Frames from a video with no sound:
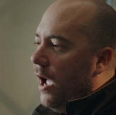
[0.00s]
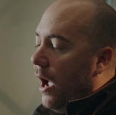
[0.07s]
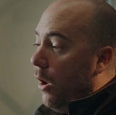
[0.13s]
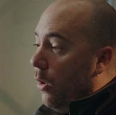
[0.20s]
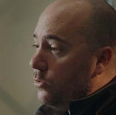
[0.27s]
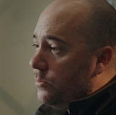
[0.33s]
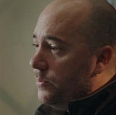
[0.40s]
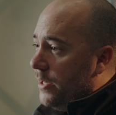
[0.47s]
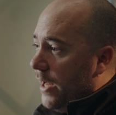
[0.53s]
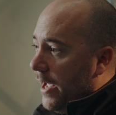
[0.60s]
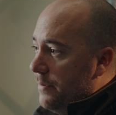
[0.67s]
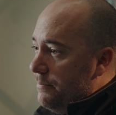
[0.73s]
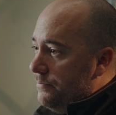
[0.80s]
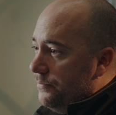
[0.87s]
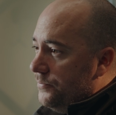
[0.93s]
Our ultimate
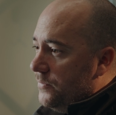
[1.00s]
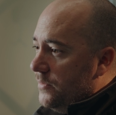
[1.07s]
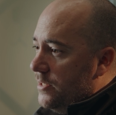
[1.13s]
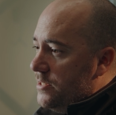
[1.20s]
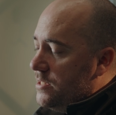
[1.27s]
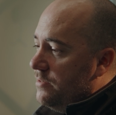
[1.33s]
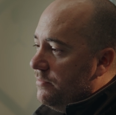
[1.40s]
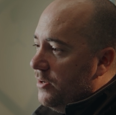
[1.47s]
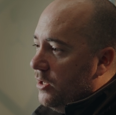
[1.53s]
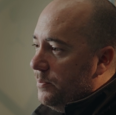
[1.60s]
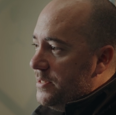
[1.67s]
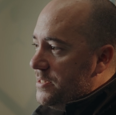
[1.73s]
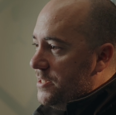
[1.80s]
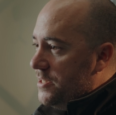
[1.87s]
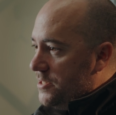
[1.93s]
aim is to develop
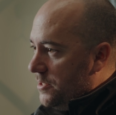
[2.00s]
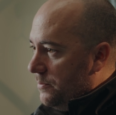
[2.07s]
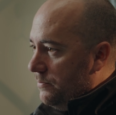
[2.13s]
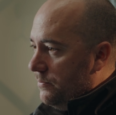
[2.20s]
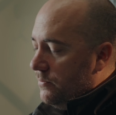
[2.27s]
a system